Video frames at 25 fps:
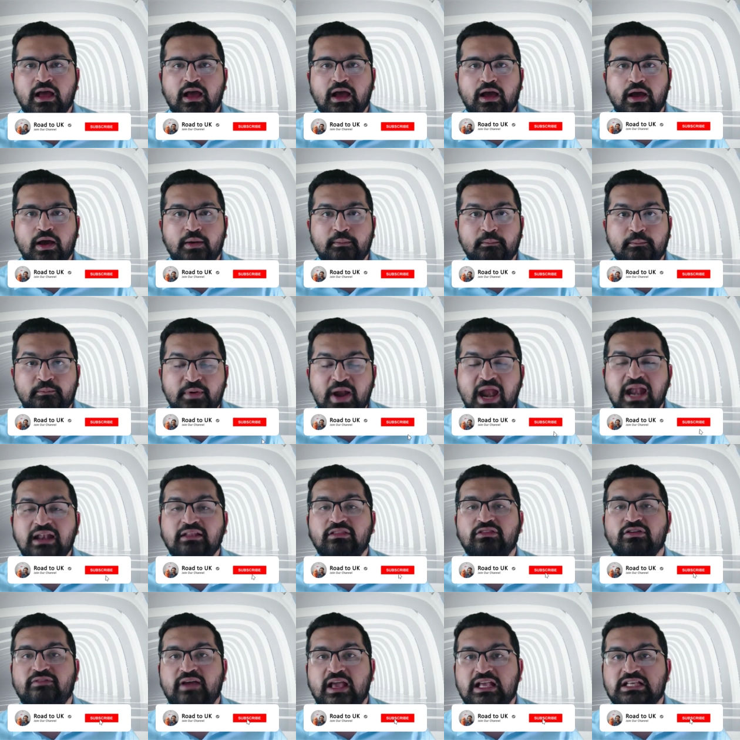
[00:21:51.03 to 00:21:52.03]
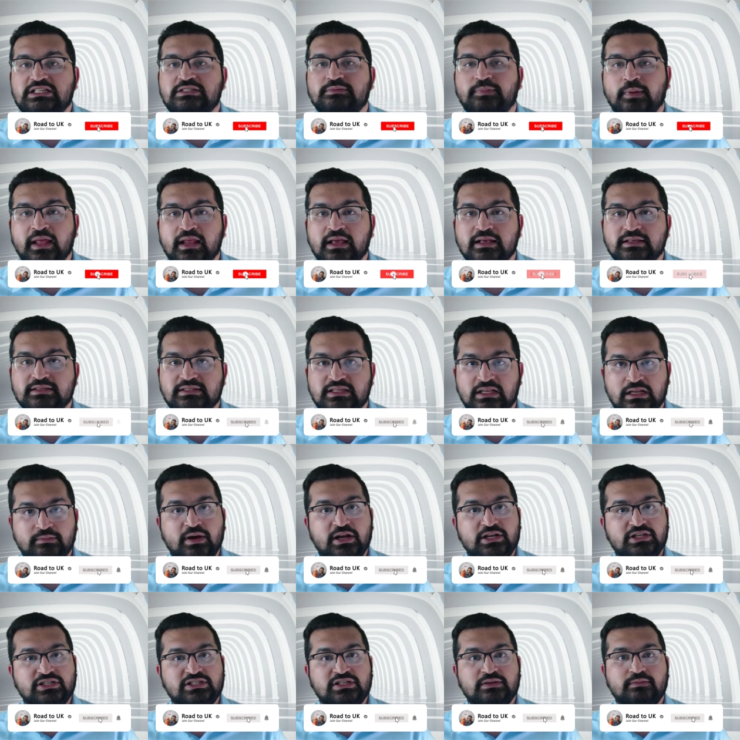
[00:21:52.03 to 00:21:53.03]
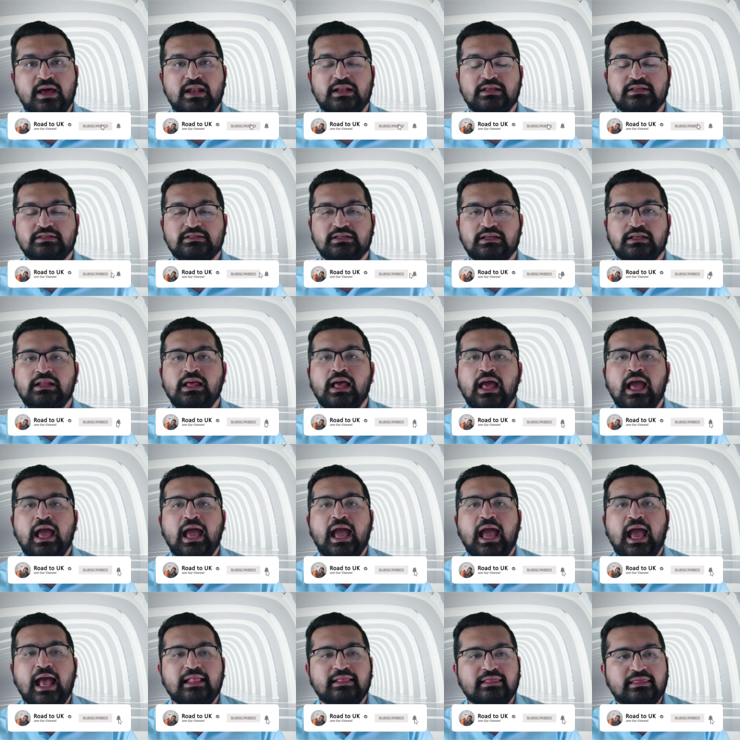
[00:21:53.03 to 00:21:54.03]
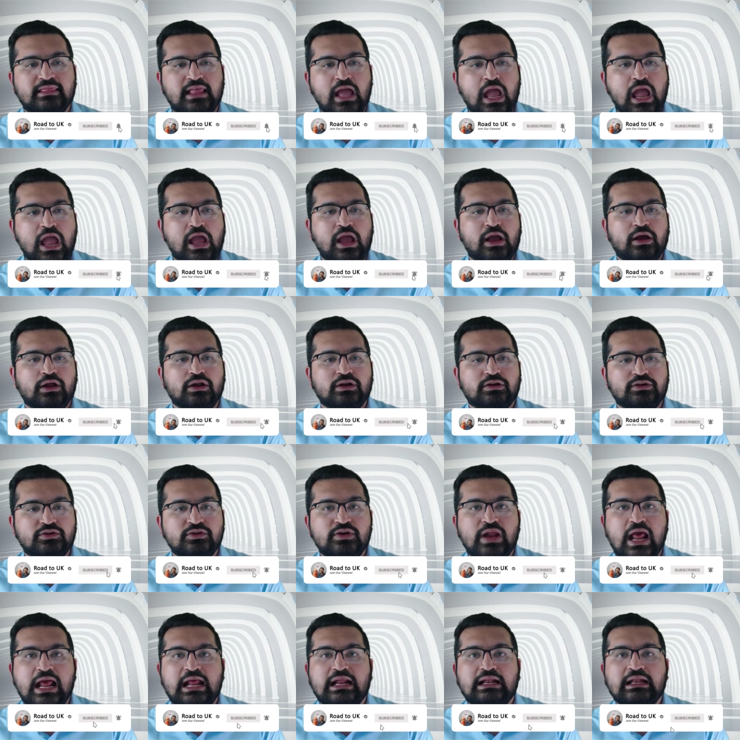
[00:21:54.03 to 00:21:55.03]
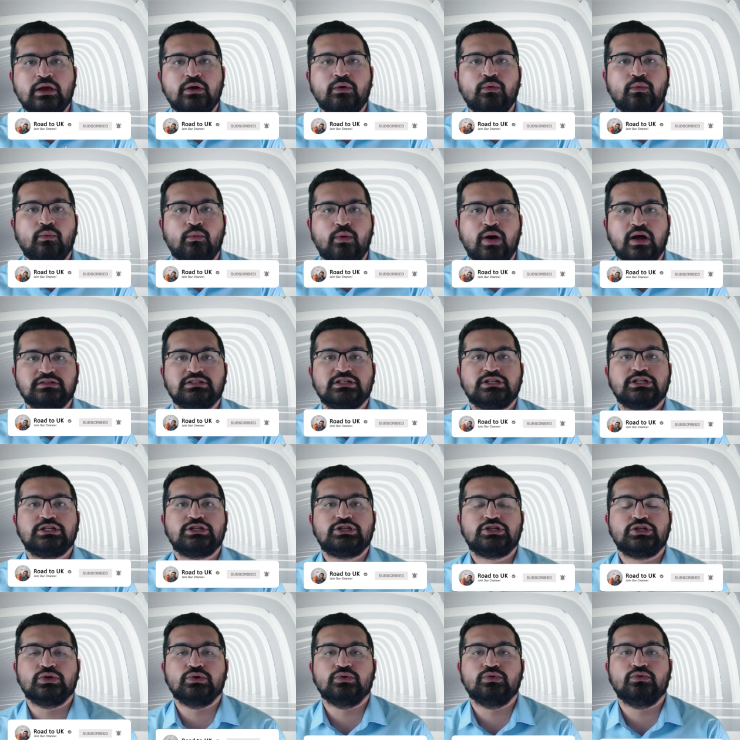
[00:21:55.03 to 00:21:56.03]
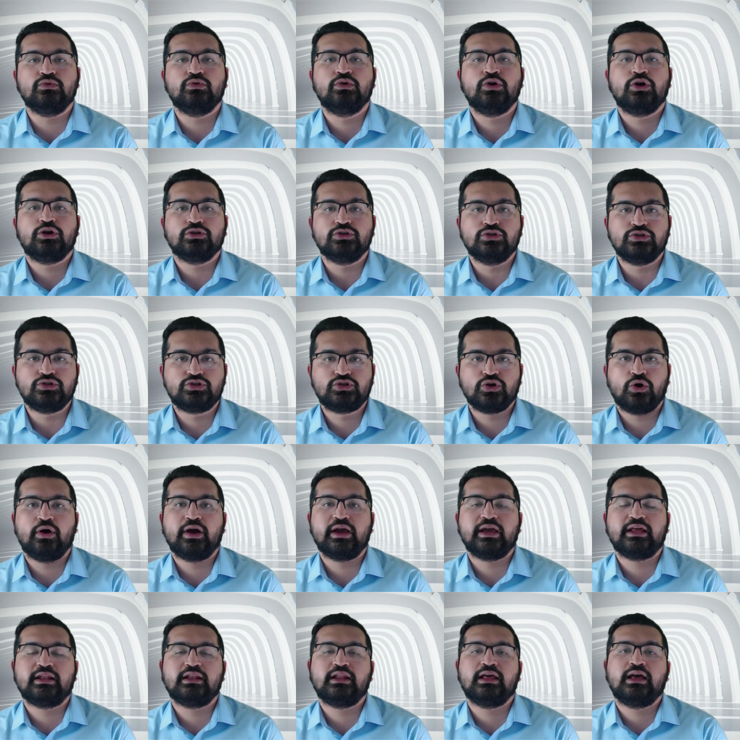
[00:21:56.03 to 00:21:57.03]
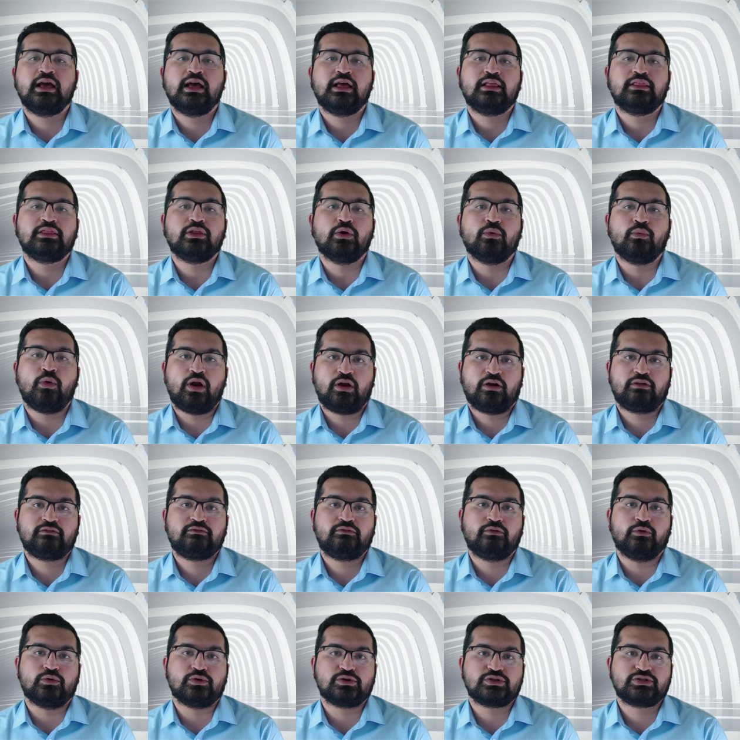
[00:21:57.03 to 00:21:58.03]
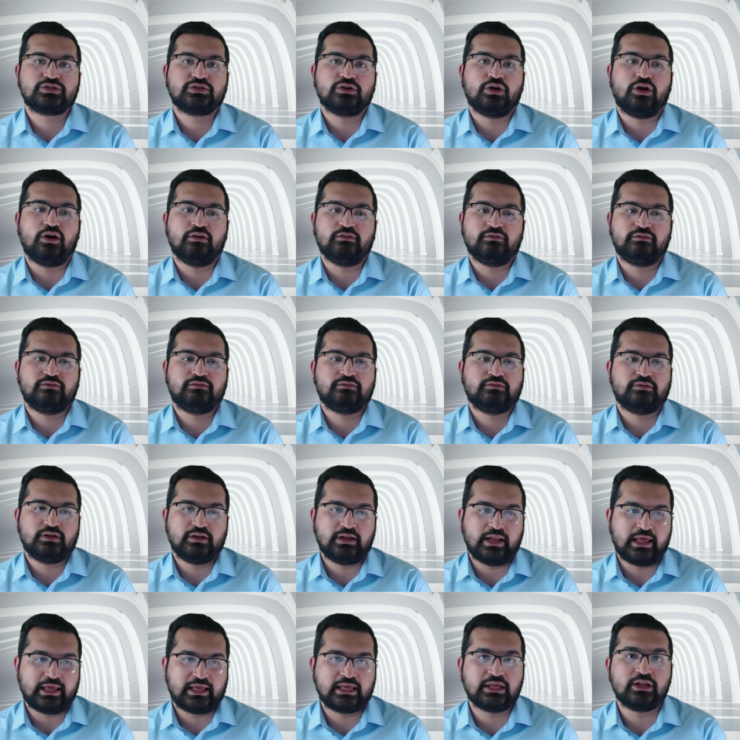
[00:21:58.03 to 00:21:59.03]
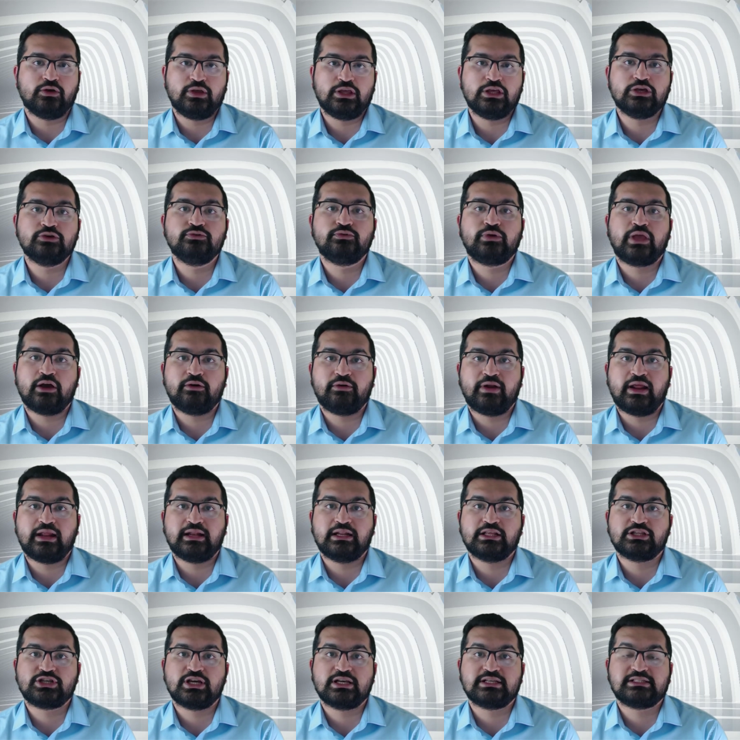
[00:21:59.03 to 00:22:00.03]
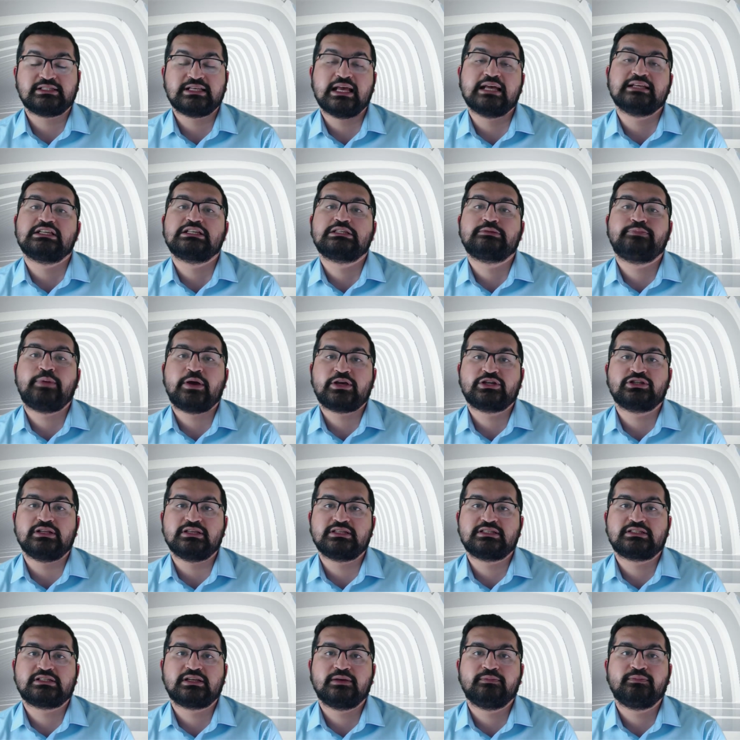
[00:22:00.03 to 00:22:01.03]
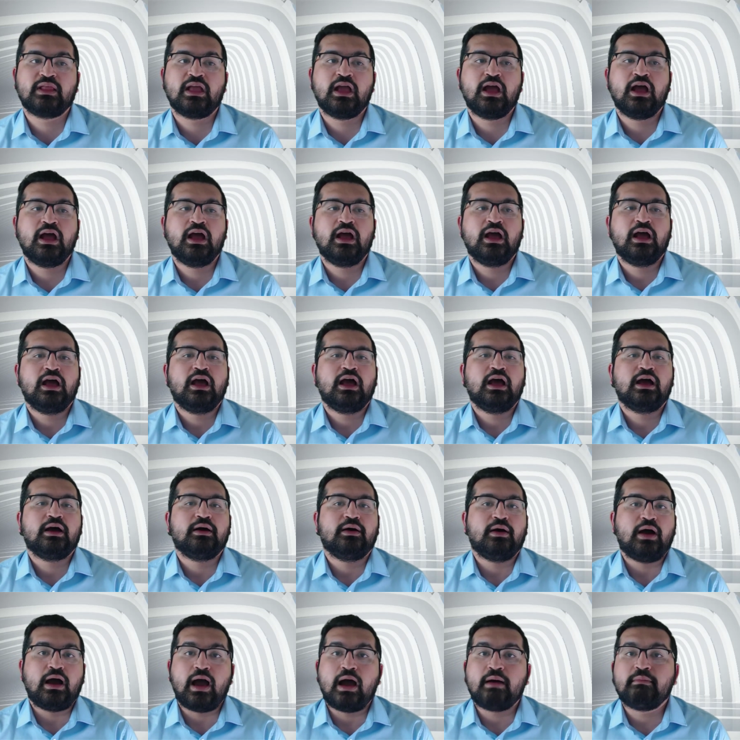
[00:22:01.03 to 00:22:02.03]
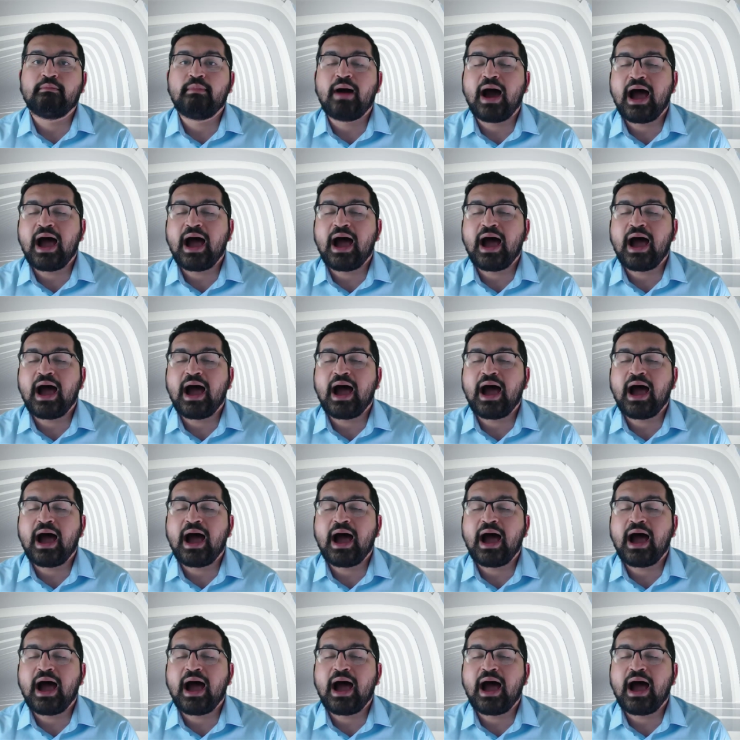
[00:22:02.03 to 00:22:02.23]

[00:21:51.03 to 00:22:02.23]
breadth of experience in emergency medicine and they directly want to join the workforce of like you know UK or NHS as a specialist. My